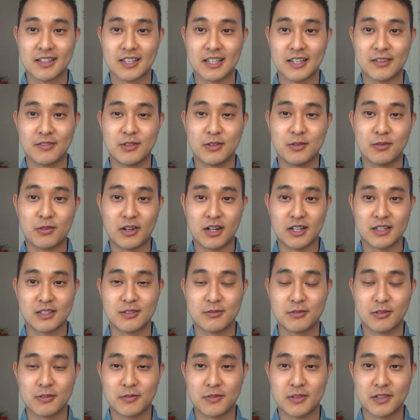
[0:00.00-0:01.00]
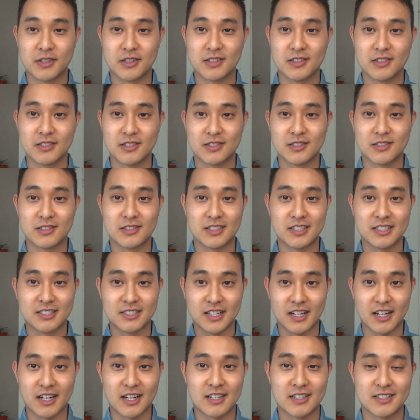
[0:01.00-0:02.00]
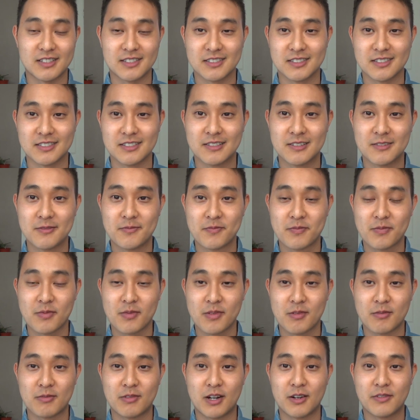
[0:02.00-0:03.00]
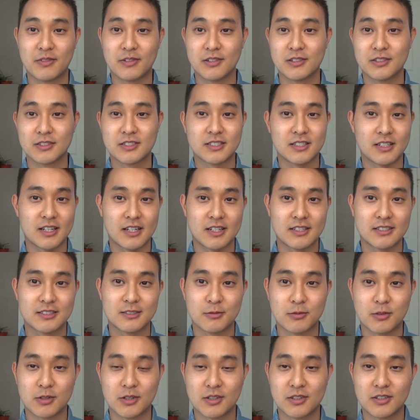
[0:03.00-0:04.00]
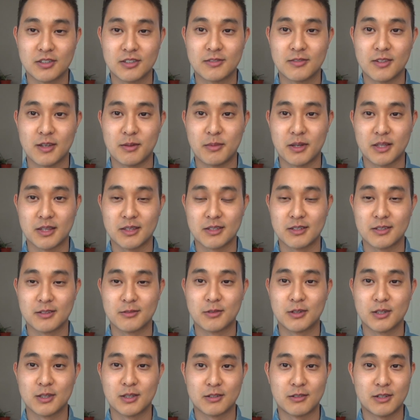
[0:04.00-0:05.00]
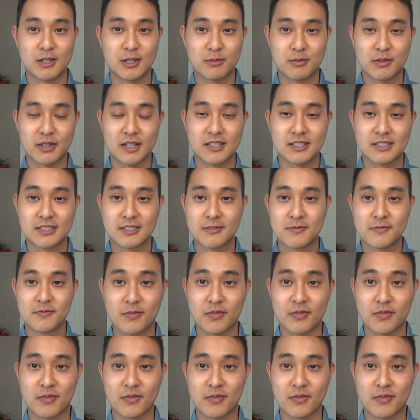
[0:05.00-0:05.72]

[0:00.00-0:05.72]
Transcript: if you want to fulfill your desire to revolutionize the world and make the world a greener place,